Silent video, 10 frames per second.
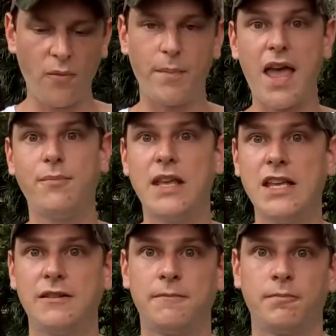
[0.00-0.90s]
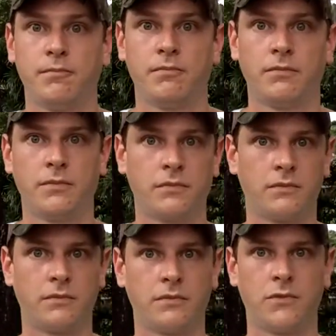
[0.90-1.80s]
Or maybe
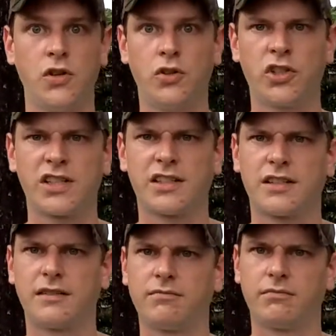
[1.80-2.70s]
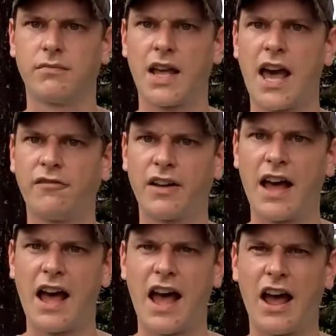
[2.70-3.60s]
you just have
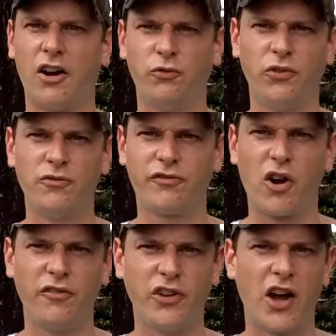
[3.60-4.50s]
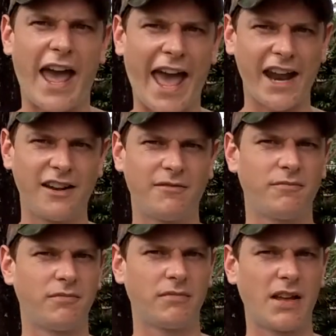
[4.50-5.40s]
a roof over your head
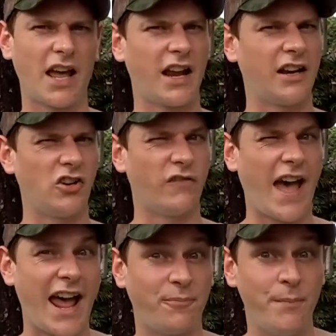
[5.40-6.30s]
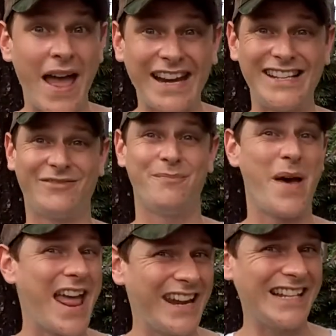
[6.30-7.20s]
and you've had
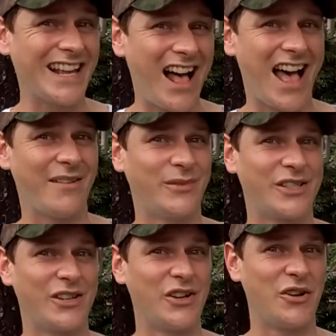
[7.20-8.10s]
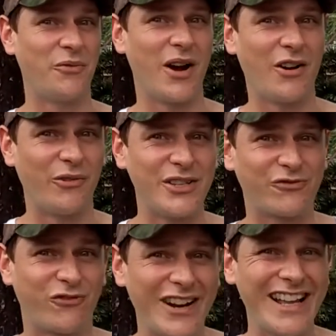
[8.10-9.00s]
many times where it
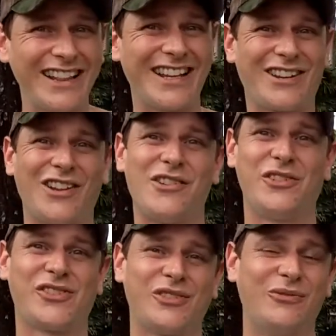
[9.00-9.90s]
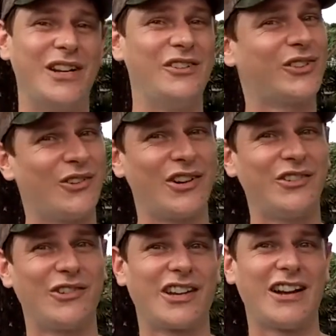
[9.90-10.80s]
was really close when you
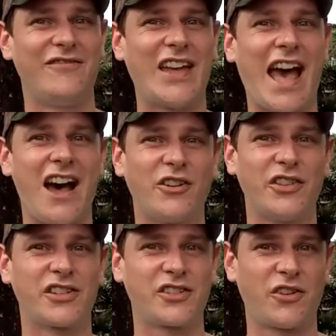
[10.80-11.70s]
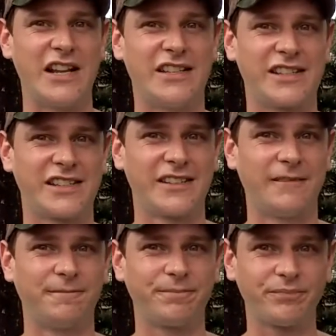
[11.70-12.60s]
thought you were going to be out on the streets,
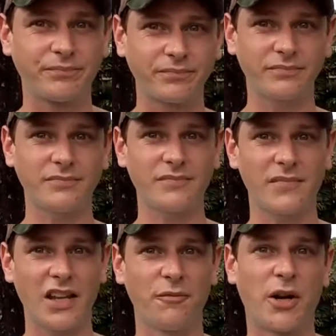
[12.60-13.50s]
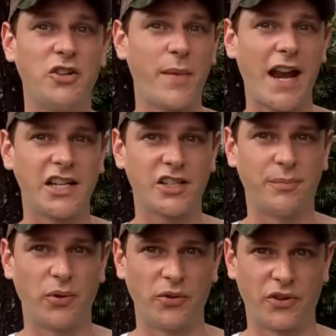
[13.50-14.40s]
but you
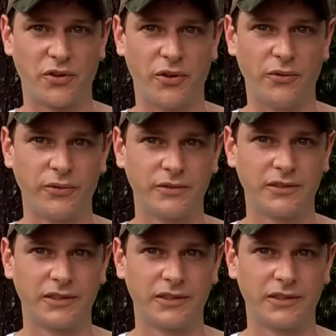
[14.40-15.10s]
managed to pull through.